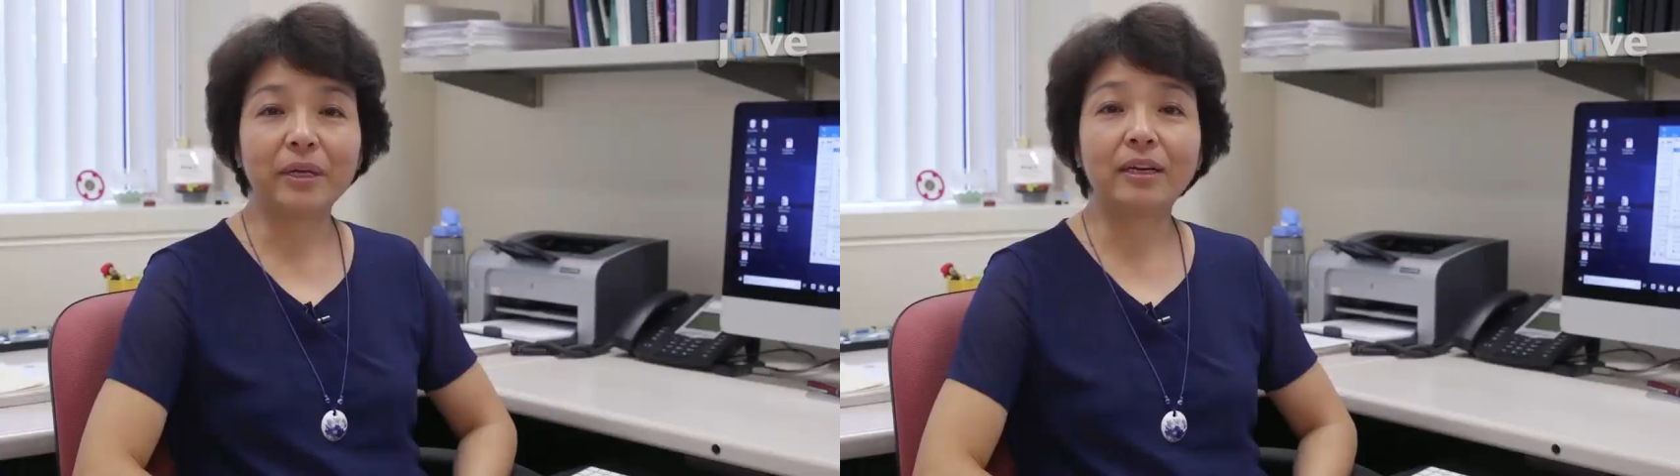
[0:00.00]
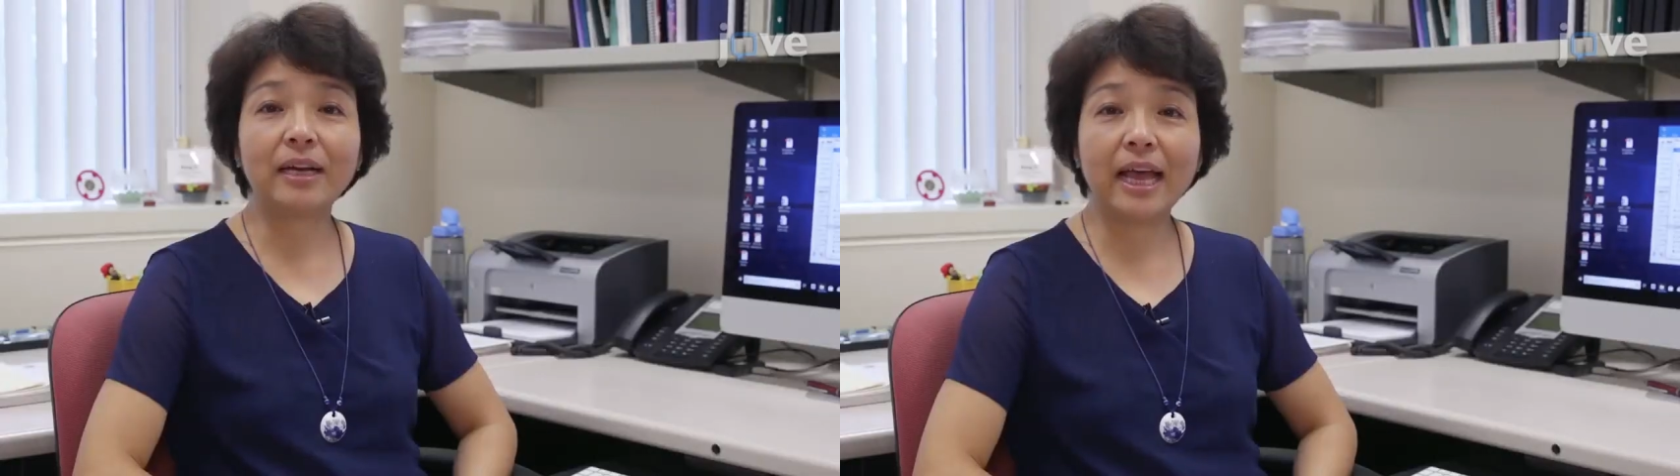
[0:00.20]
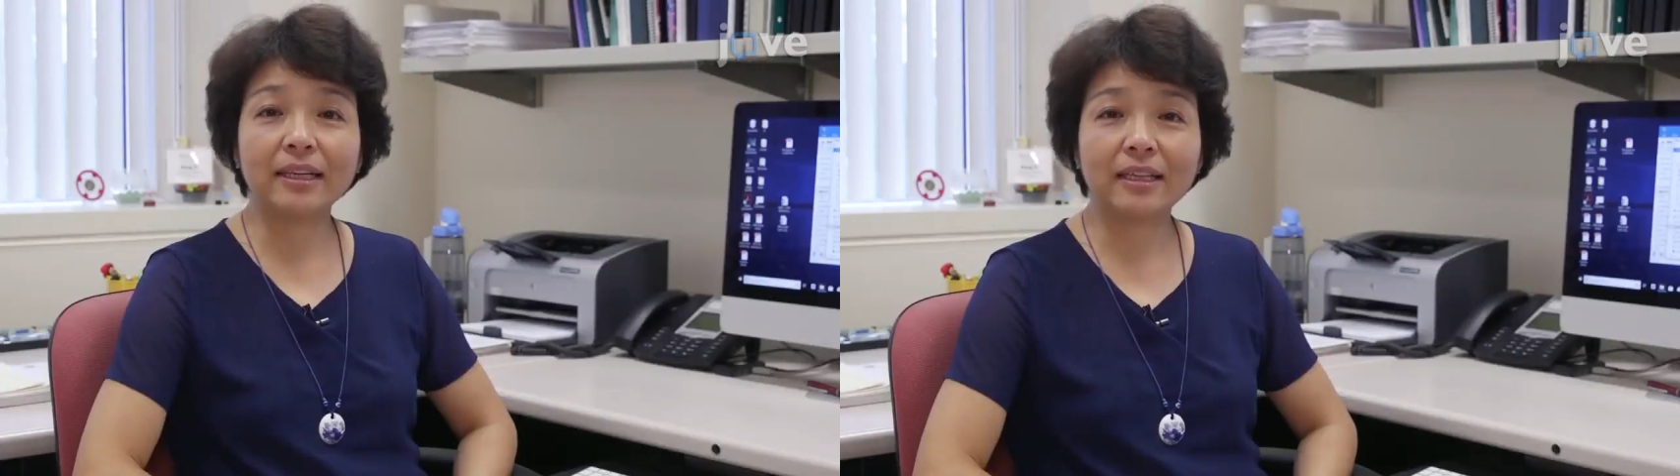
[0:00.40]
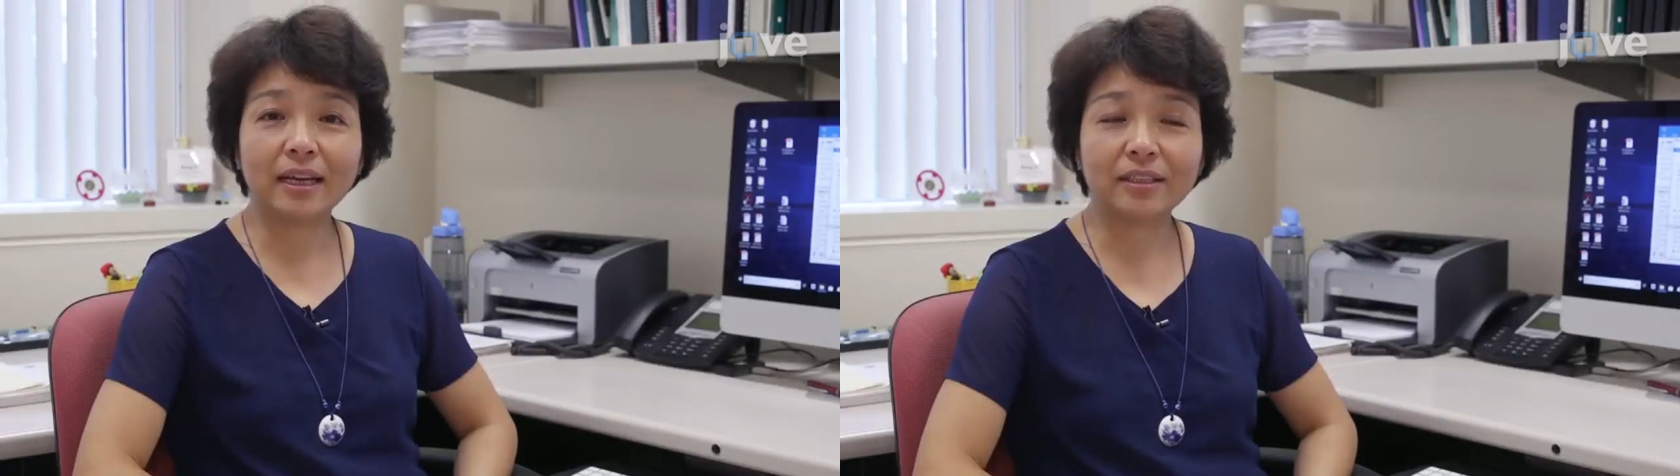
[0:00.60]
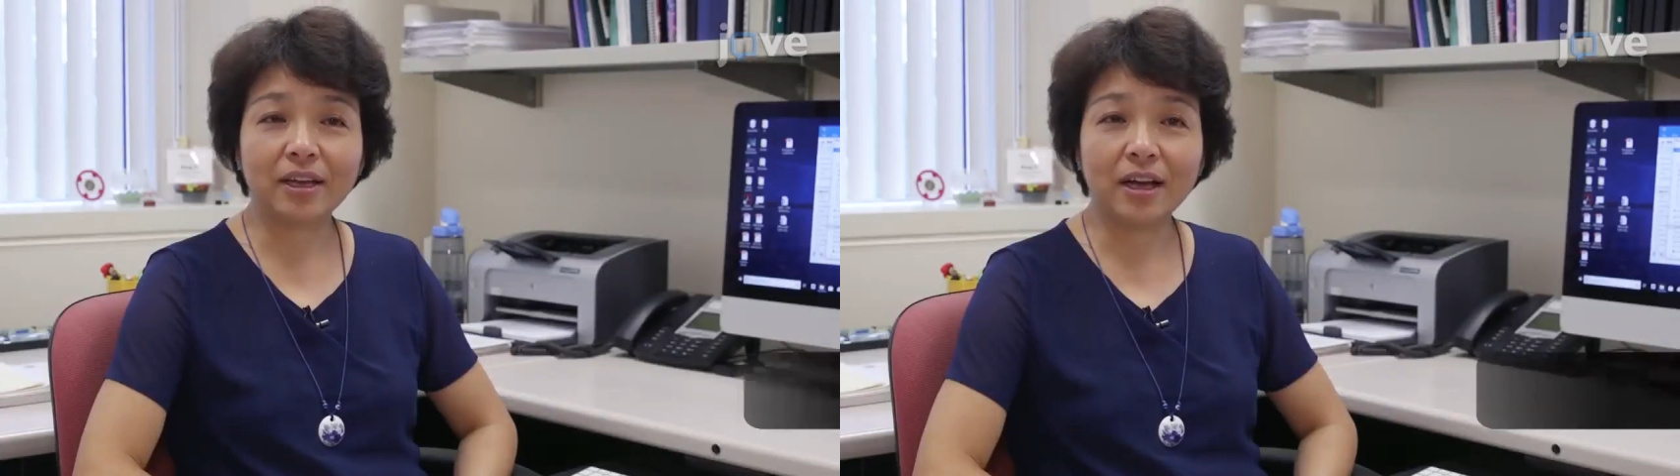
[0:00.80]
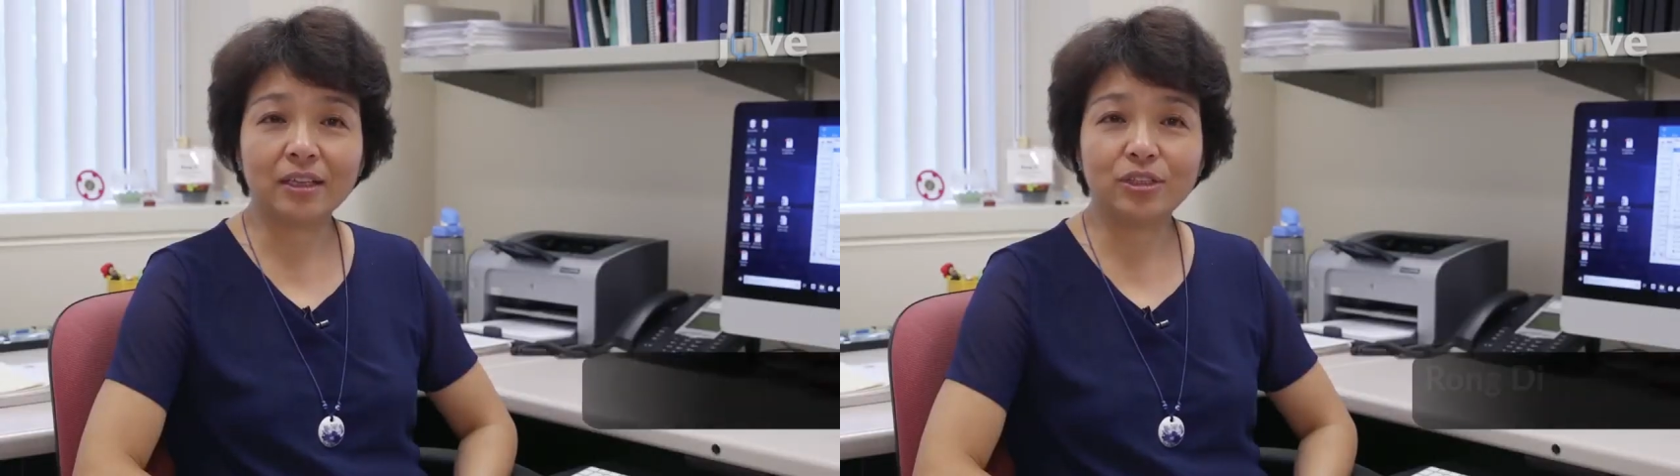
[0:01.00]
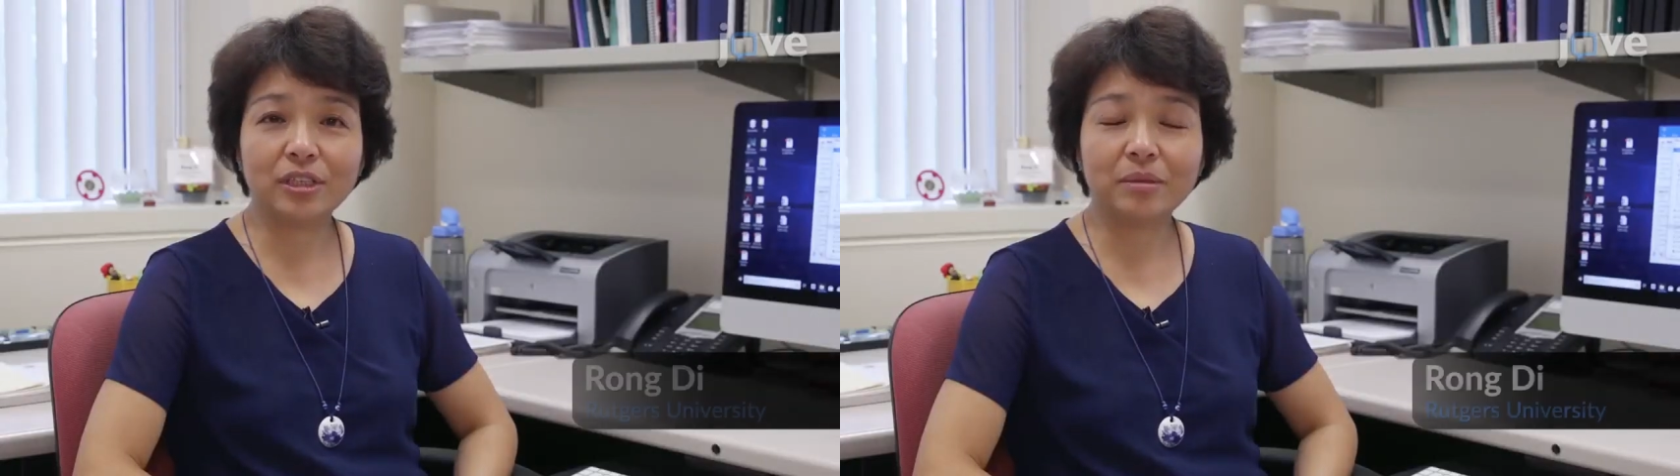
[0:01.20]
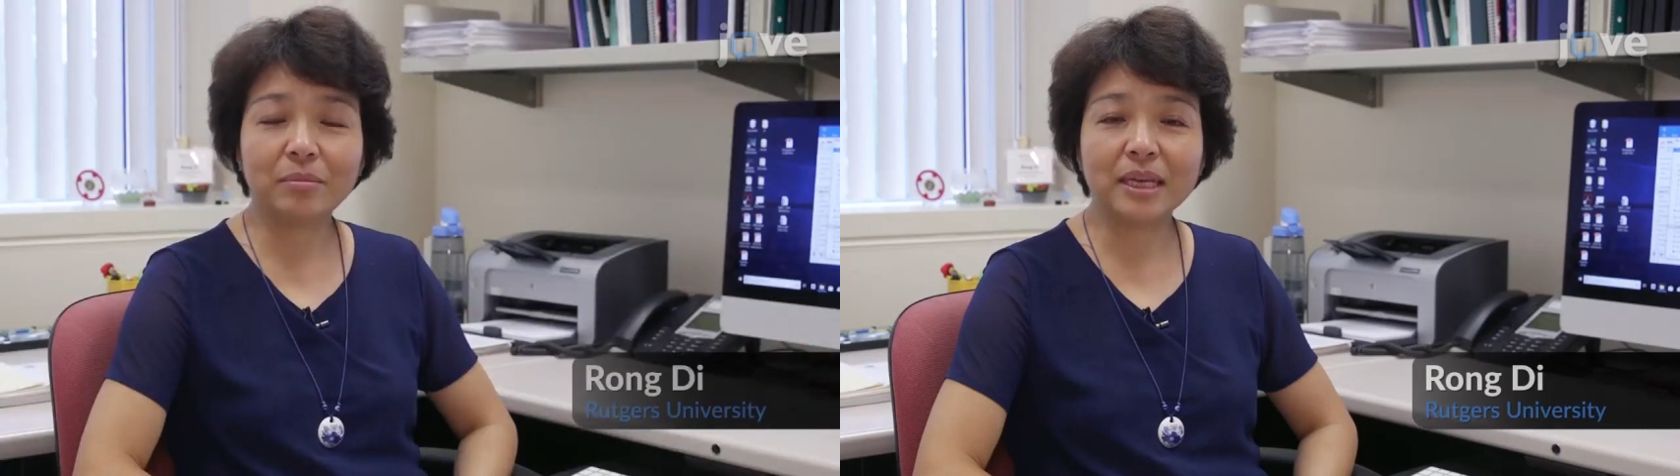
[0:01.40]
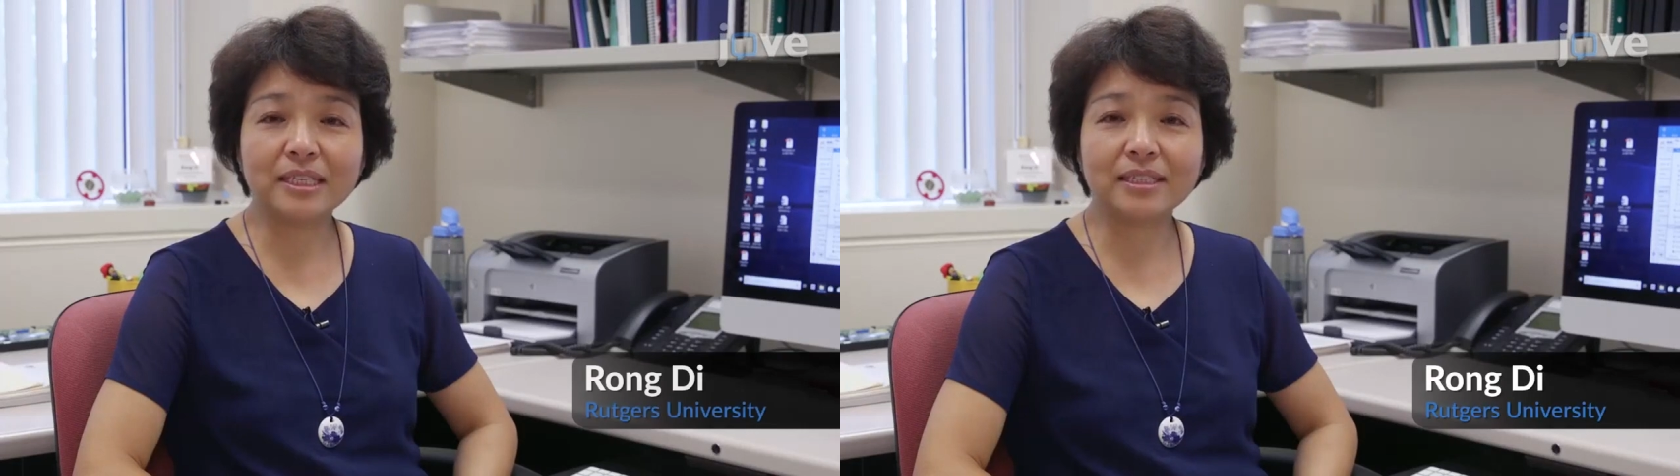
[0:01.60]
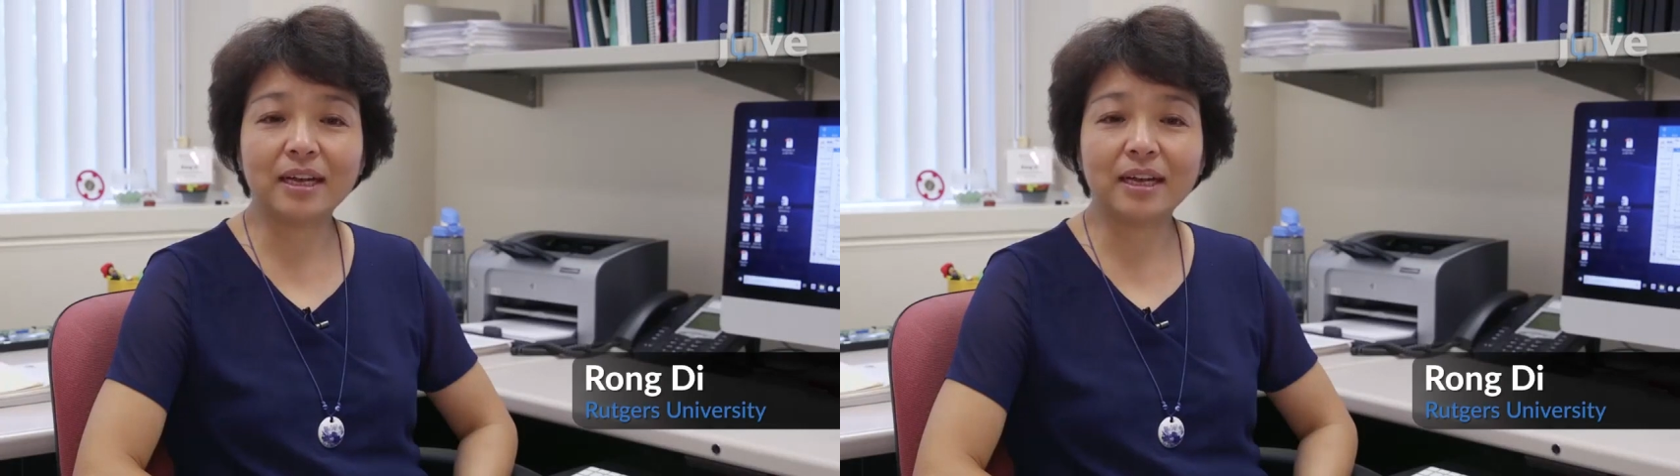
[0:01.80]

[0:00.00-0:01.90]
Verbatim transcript: B L I technology may